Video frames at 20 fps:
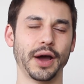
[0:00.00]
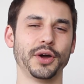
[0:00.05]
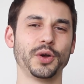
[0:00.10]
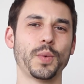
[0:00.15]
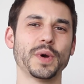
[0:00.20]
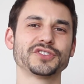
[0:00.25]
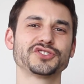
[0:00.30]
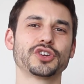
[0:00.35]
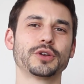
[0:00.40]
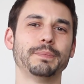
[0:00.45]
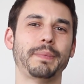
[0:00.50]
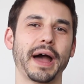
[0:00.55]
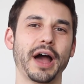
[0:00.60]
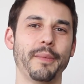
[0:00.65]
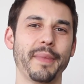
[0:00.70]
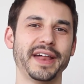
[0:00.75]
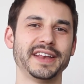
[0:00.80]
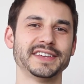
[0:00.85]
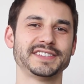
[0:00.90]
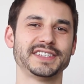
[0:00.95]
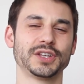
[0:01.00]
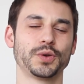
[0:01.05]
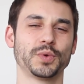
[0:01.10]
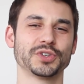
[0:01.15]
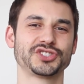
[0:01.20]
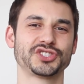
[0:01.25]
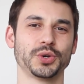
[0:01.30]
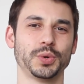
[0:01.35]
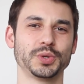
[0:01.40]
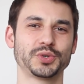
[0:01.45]
Now, in Western biomedicine,
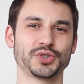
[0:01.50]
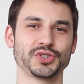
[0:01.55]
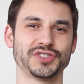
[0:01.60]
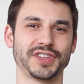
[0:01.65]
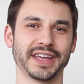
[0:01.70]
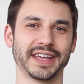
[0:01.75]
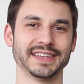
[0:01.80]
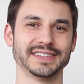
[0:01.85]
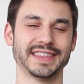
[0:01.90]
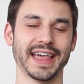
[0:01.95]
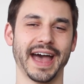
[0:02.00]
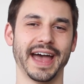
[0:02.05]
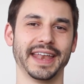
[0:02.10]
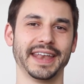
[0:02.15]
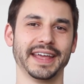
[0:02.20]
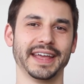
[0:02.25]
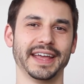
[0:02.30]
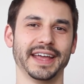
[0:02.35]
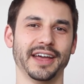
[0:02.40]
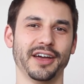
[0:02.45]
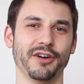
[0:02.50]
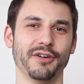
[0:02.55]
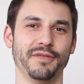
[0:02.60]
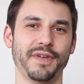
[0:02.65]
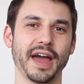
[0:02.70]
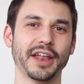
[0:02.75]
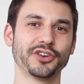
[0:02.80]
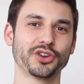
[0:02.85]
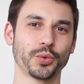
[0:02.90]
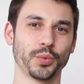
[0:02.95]
what's so interesting is that
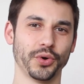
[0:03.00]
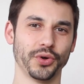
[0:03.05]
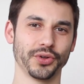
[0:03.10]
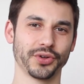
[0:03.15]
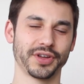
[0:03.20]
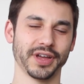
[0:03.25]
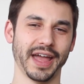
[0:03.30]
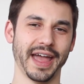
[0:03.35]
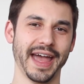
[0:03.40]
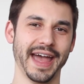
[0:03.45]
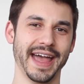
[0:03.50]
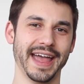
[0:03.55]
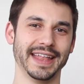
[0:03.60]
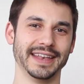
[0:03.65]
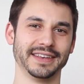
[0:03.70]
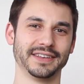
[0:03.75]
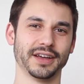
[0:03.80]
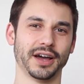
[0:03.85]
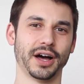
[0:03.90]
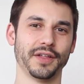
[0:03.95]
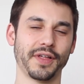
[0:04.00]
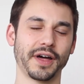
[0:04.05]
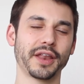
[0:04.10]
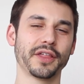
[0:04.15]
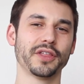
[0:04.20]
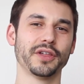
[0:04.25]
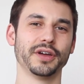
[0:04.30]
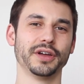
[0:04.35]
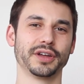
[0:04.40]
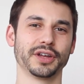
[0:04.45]
Van der Wolke and a lot
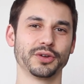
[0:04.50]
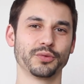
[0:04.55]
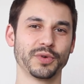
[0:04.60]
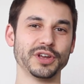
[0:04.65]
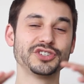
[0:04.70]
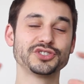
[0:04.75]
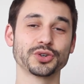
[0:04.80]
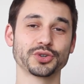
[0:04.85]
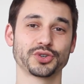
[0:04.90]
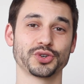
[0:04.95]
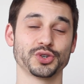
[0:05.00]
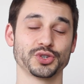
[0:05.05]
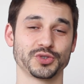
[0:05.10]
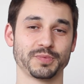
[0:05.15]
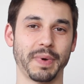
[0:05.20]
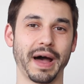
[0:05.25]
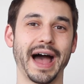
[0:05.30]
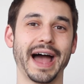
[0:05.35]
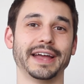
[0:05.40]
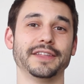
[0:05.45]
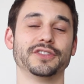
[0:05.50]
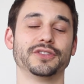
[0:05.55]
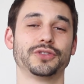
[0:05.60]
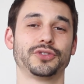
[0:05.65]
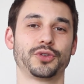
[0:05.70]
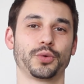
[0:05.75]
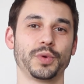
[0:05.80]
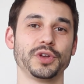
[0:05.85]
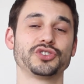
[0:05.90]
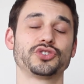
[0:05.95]
of the researchers behind
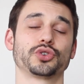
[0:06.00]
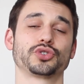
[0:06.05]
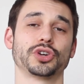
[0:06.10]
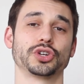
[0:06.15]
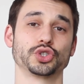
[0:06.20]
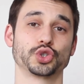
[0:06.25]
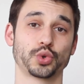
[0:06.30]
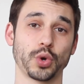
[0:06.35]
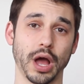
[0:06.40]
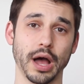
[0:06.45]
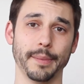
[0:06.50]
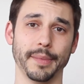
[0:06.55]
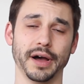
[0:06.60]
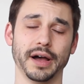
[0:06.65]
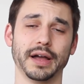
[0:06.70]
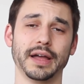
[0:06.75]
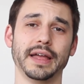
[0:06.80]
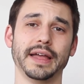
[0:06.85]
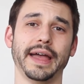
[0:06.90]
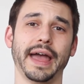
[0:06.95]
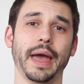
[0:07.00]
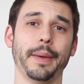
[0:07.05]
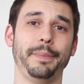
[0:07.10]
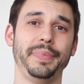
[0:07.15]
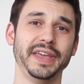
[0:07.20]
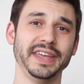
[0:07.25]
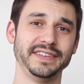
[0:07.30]
the research on trauma and